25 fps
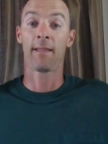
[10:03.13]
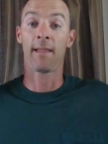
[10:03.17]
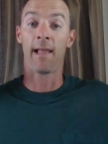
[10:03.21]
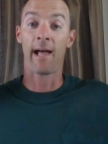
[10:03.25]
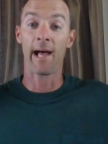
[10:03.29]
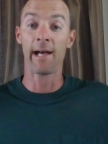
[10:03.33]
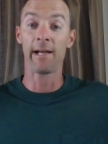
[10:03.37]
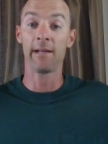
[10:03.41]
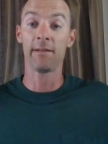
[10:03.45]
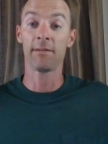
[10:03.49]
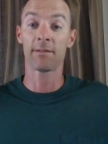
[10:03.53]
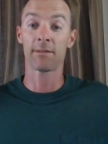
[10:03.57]

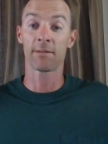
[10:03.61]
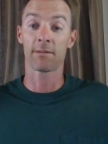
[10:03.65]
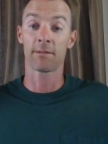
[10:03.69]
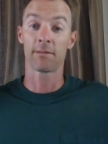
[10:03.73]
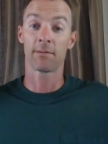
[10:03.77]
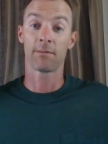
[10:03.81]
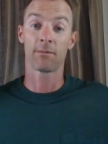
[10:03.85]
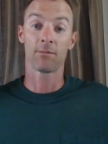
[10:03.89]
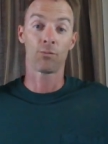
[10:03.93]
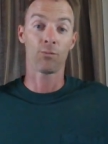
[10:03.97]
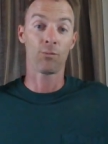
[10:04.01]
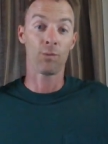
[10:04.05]
lives
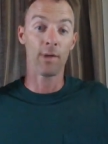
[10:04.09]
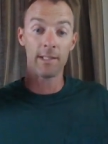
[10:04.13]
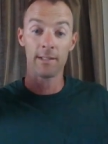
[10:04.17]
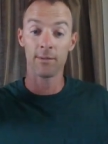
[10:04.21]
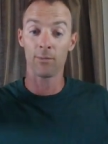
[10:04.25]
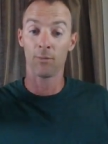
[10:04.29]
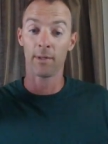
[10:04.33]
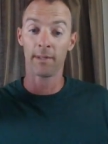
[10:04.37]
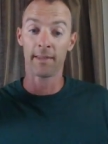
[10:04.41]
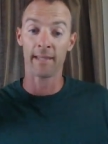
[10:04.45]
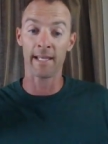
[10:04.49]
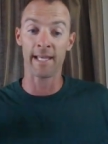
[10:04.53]

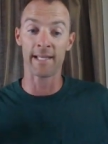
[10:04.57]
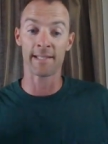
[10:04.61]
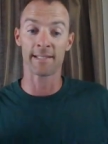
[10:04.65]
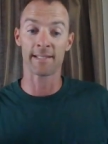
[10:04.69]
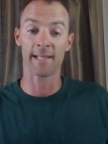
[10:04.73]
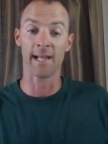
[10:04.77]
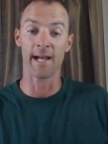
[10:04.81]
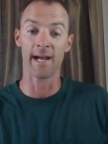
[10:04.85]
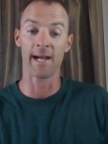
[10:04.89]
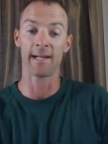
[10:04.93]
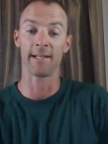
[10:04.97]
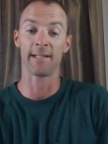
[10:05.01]
ridden with
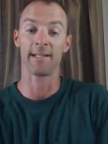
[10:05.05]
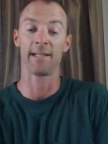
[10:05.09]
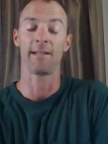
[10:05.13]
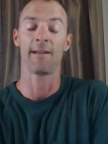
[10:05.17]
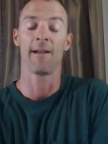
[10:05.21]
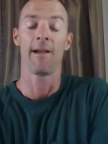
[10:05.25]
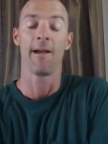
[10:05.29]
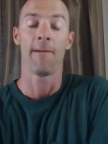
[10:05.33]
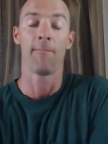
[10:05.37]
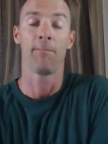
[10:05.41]
anxiety.